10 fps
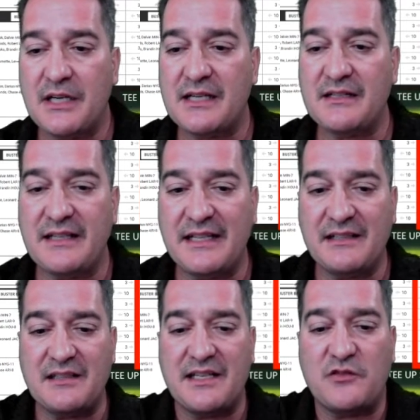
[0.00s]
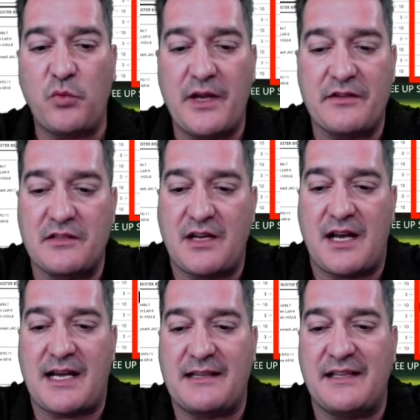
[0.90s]
But it's whether or
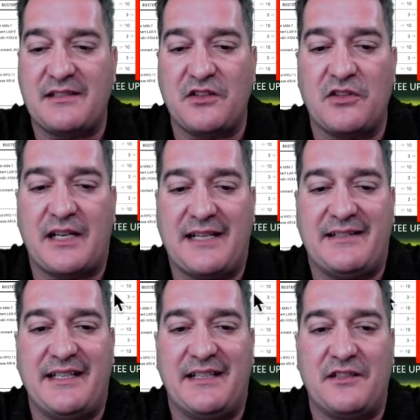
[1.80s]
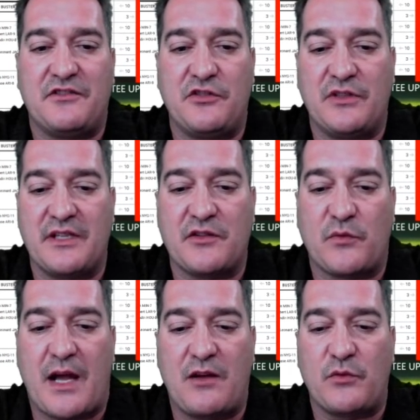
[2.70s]
not it's a good idea to do it
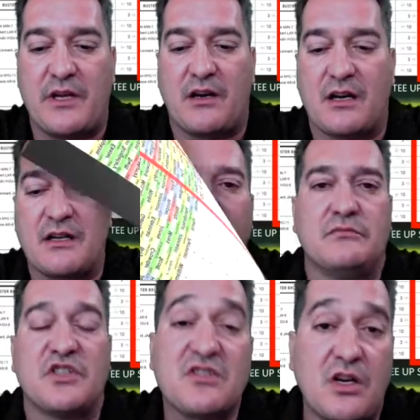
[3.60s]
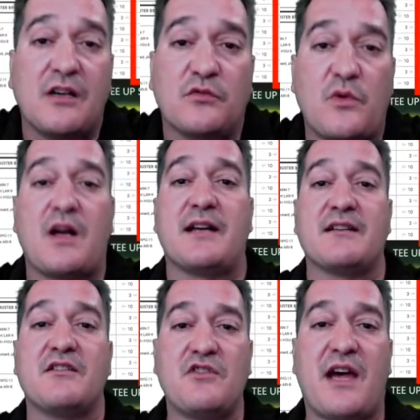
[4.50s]
in the round we are. To start a
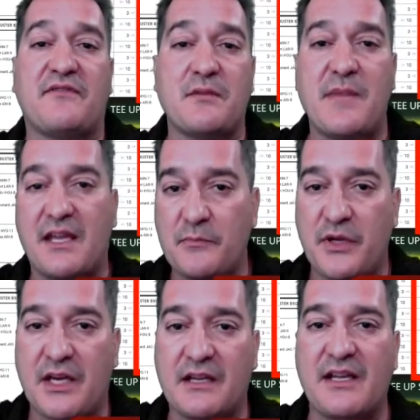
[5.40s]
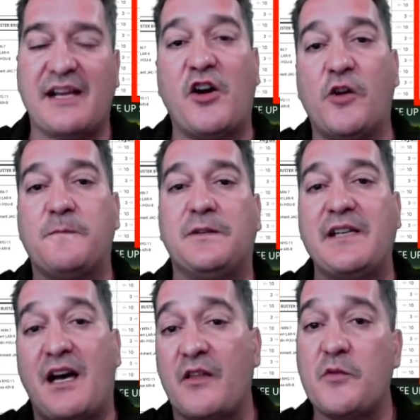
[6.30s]
run, you have to make a pick, and
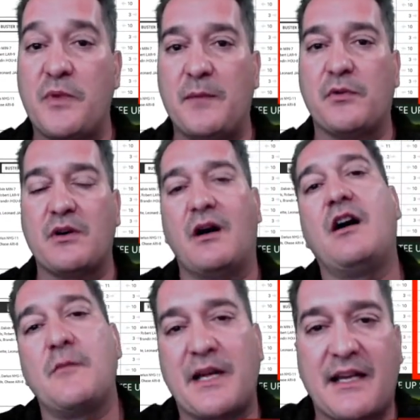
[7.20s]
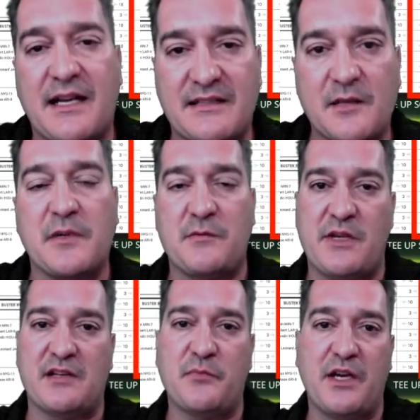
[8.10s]
hopefully other people go, oh my God,
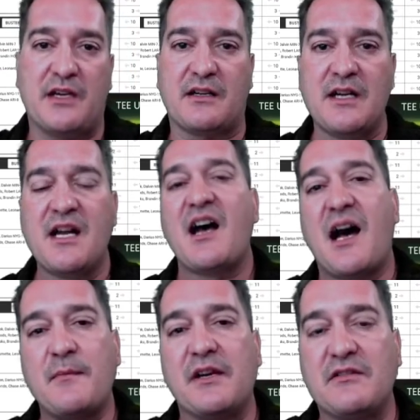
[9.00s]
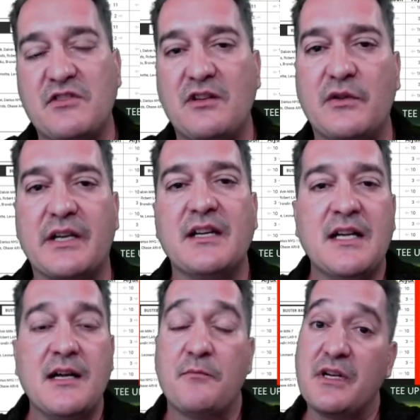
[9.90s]
somebody made a pick. I'm going to do
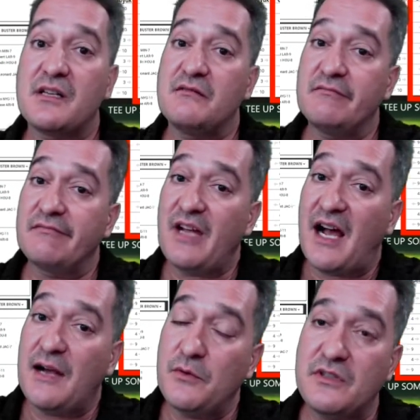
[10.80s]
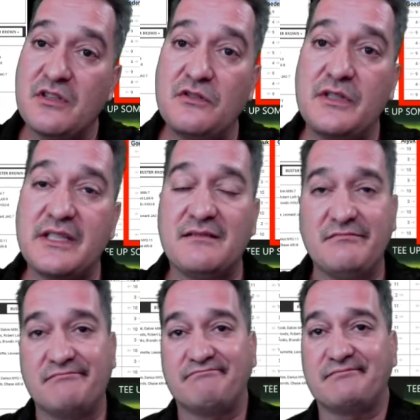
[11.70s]
it. But I would do it